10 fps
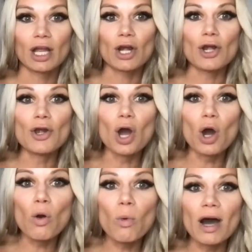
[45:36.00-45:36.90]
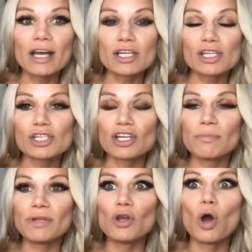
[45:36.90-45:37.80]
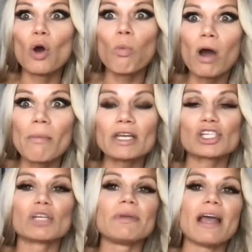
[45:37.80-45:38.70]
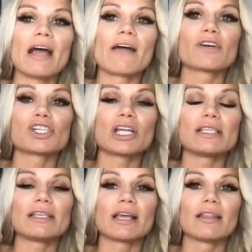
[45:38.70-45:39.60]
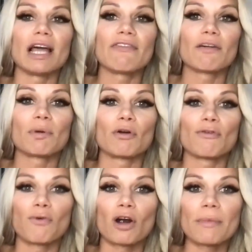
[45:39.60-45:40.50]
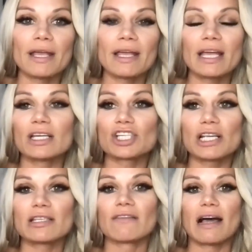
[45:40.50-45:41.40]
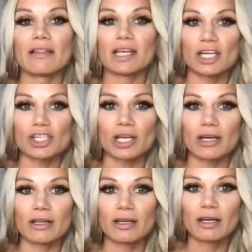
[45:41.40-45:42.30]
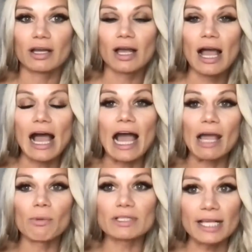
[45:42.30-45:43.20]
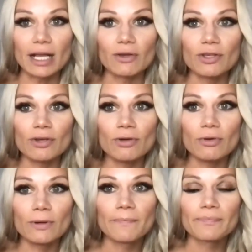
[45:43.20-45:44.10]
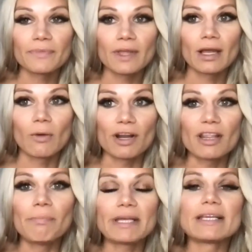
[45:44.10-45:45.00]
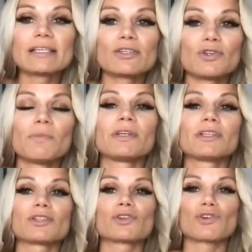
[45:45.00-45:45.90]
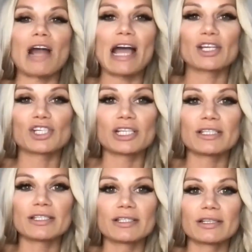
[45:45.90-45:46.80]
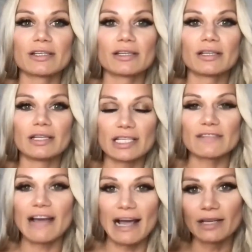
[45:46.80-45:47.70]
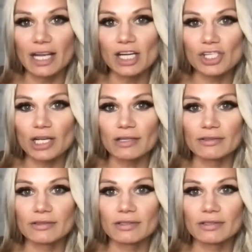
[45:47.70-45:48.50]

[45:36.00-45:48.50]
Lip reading: No woman should be ever chasing a life of performing and chasing validation. I will tell you, one of the biggest human distractions is validation.